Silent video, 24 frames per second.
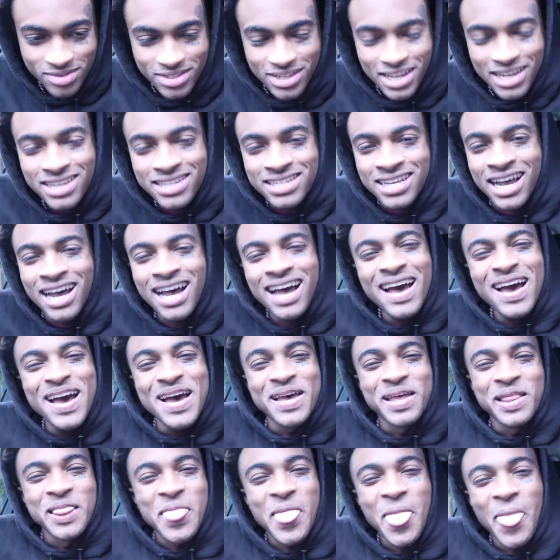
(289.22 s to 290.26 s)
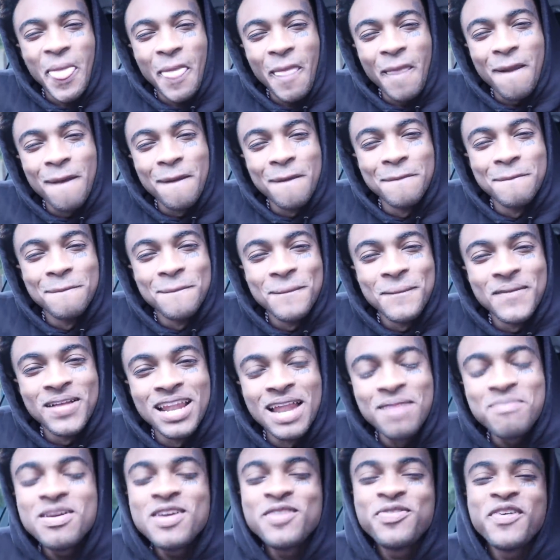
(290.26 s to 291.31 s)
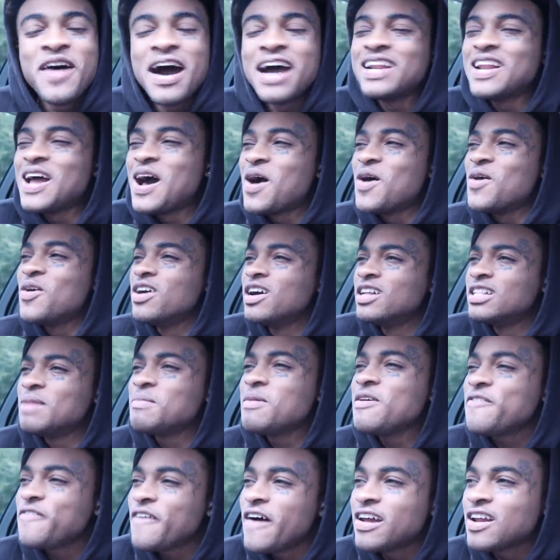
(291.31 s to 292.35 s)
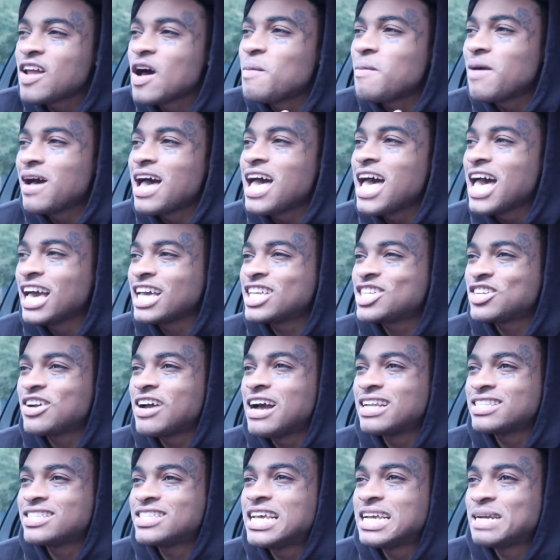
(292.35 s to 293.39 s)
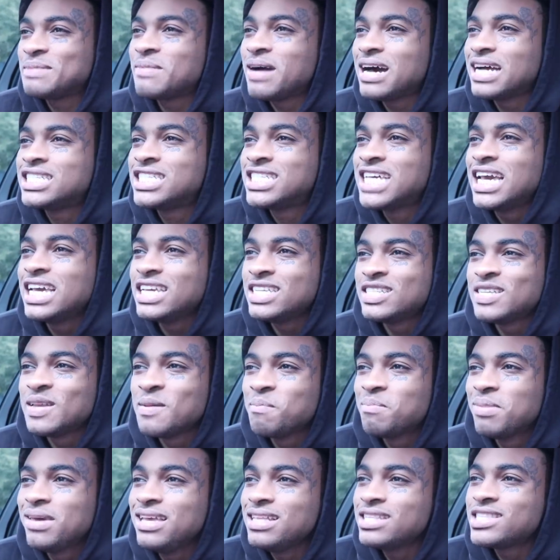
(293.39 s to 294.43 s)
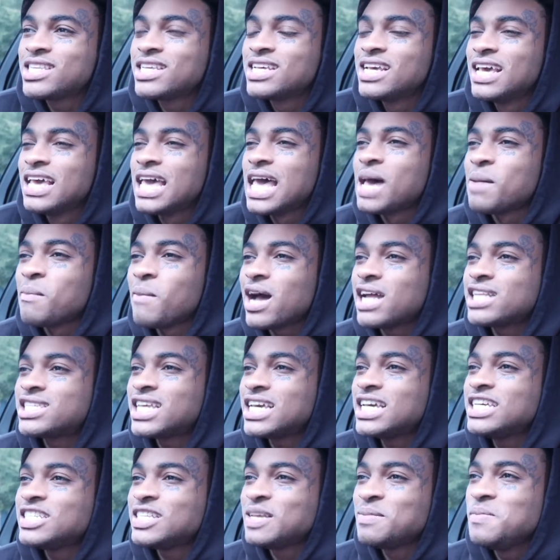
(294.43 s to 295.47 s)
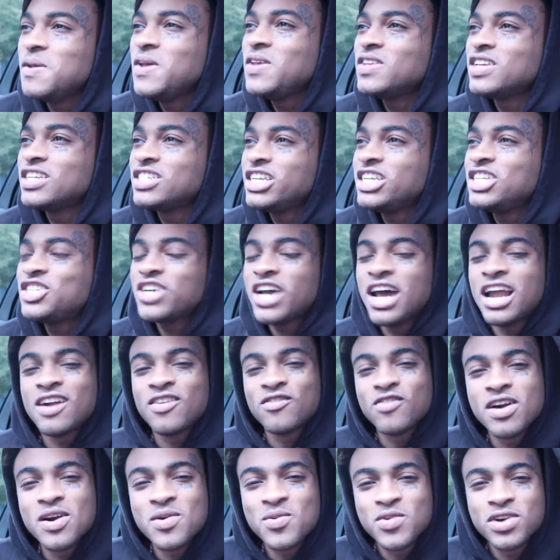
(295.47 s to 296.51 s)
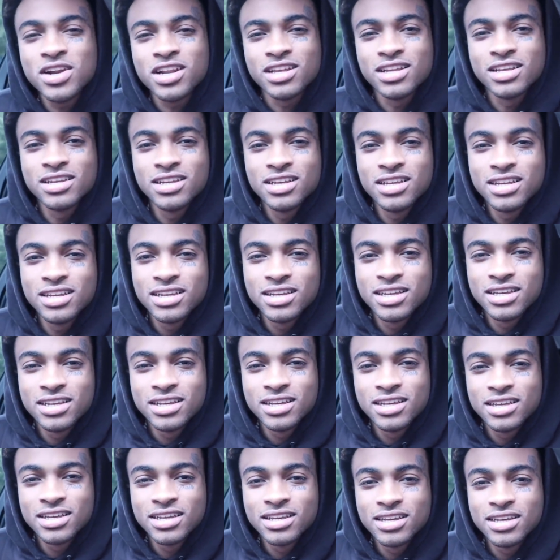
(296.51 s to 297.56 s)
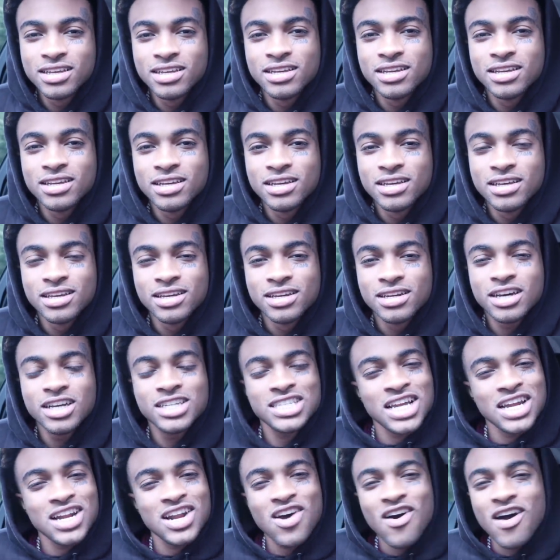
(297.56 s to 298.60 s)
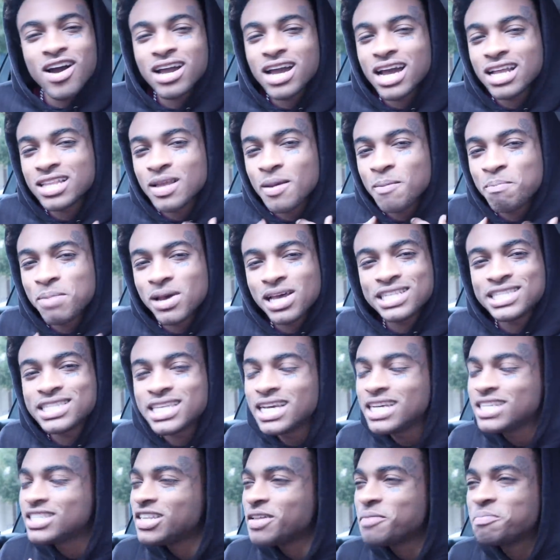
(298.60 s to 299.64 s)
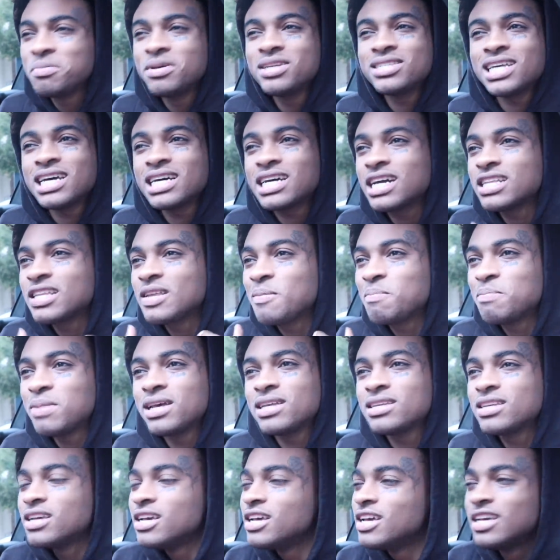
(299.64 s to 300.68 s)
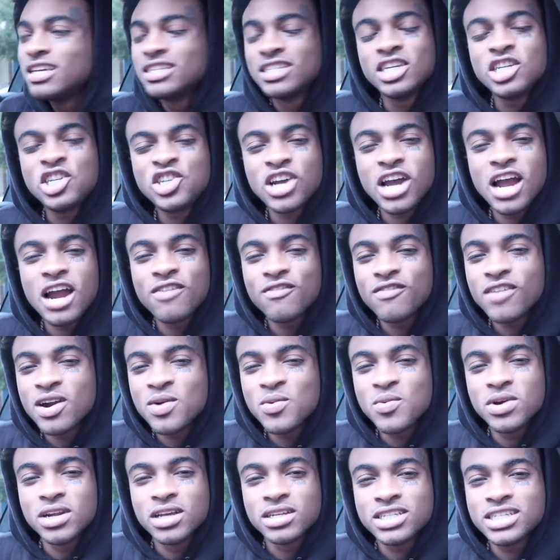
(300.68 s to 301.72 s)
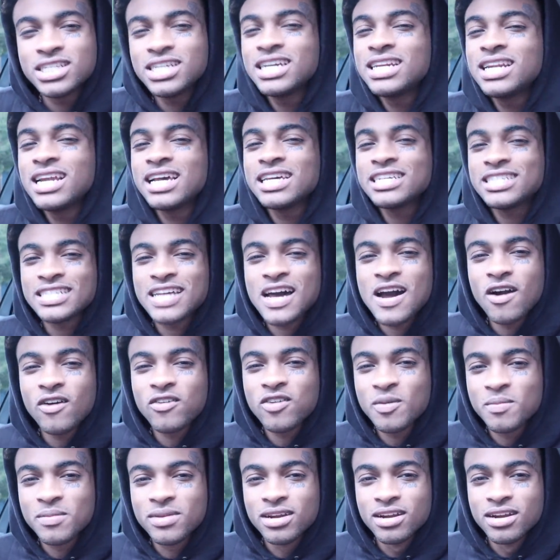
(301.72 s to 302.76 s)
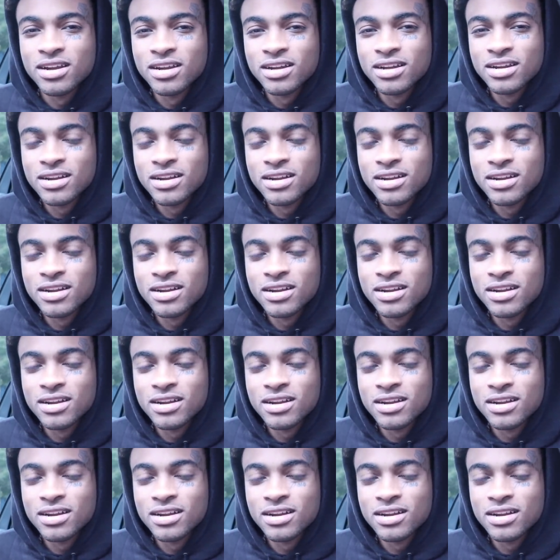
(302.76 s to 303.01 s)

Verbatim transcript: That's hot. Let me find out. Let me find out my ex trying to take my taste in beats and my taste in music and she trying to run with it. Cause I know I got the best taste in beats. I got the best. She trying to run with it. She getting that style from me.